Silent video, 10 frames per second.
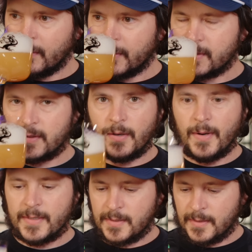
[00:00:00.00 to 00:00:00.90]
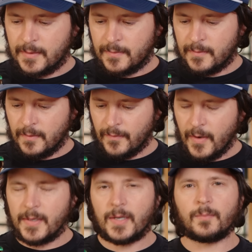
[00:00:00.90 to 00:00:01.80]
which is interesting. Very
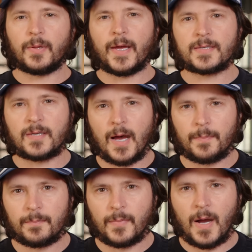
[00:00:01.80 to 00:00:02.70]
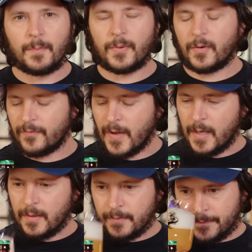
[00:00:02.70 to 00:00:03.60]
complex hop
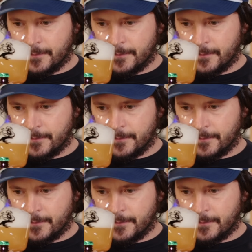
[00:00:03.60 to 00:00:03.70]
profile,